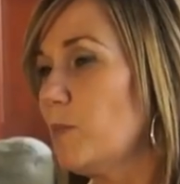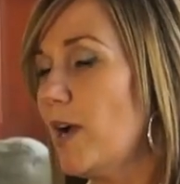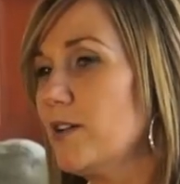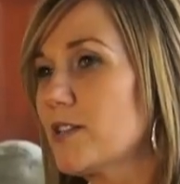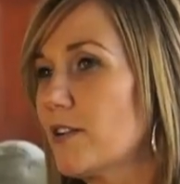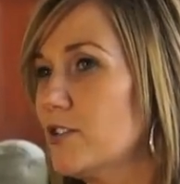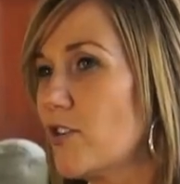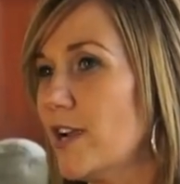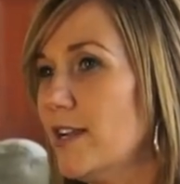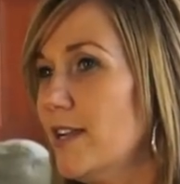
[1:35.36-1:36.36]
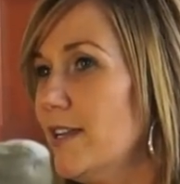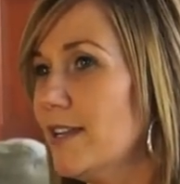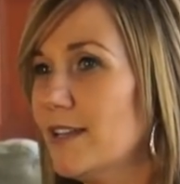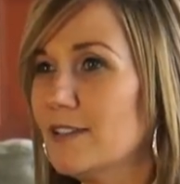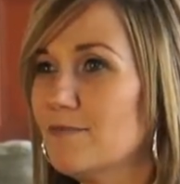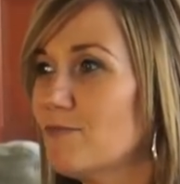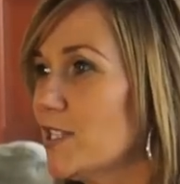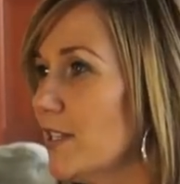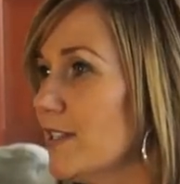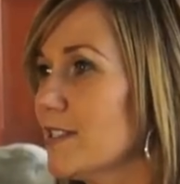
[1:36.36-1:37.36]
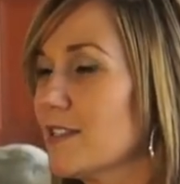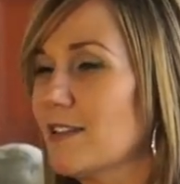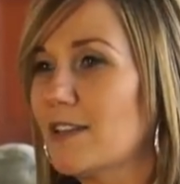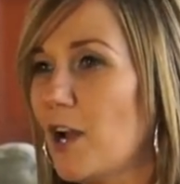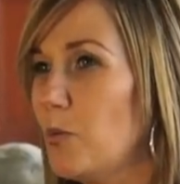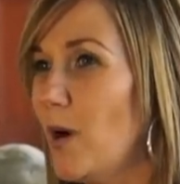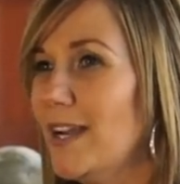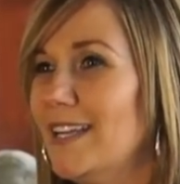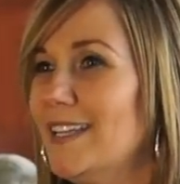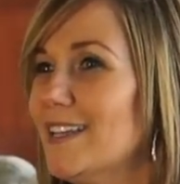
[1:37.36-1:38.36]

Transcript: bile started draining, and she instantly got white,